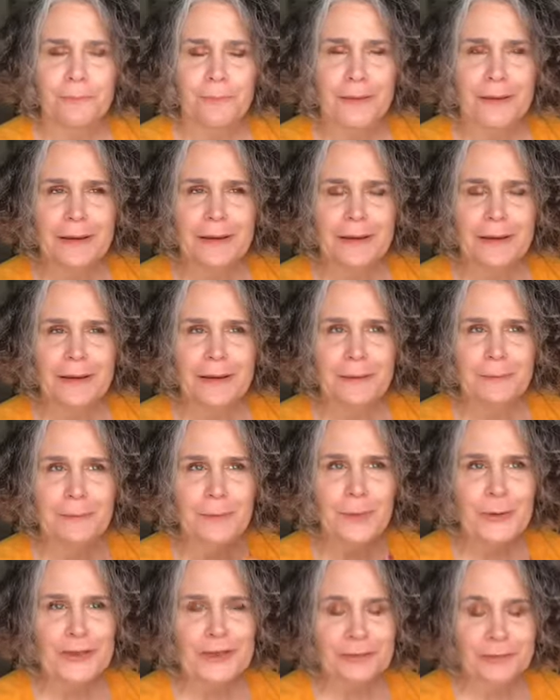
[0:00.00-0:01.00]
but
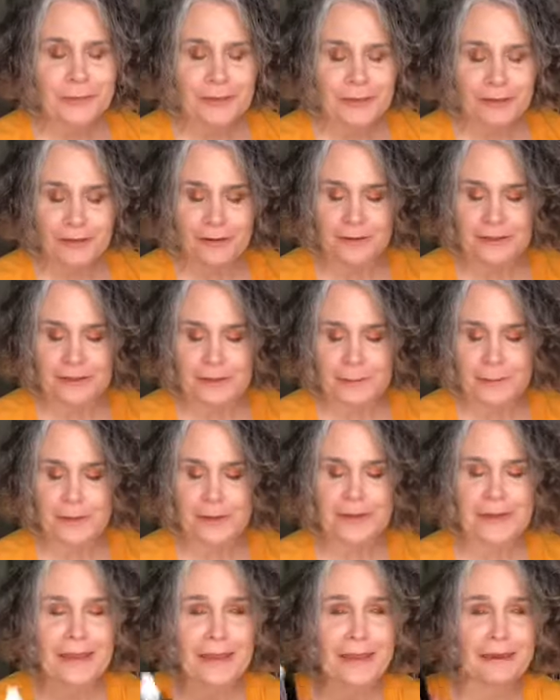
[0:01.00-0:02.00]
I'm going to be talking
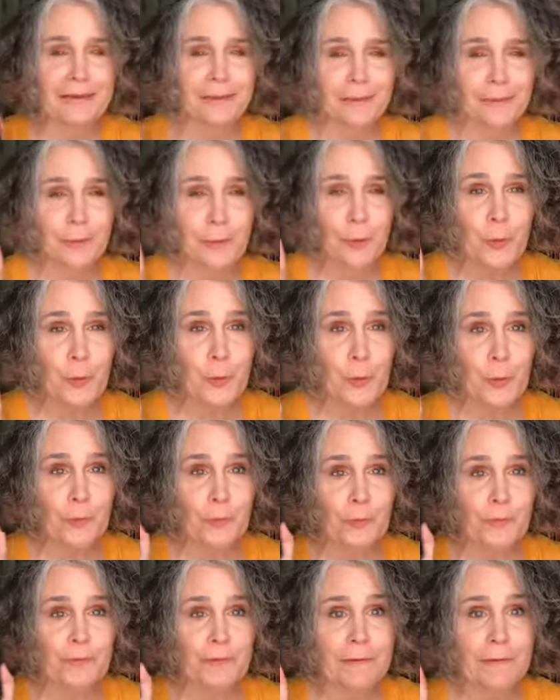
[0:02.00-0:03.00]
about Kenneth
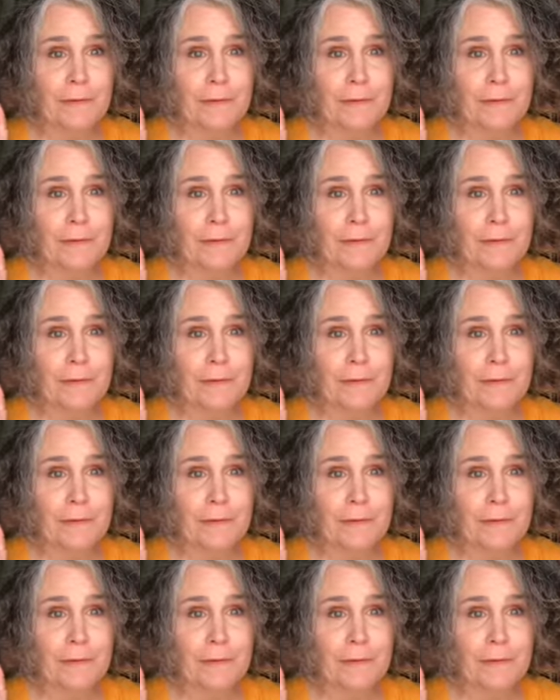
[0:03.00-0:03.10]
Cole's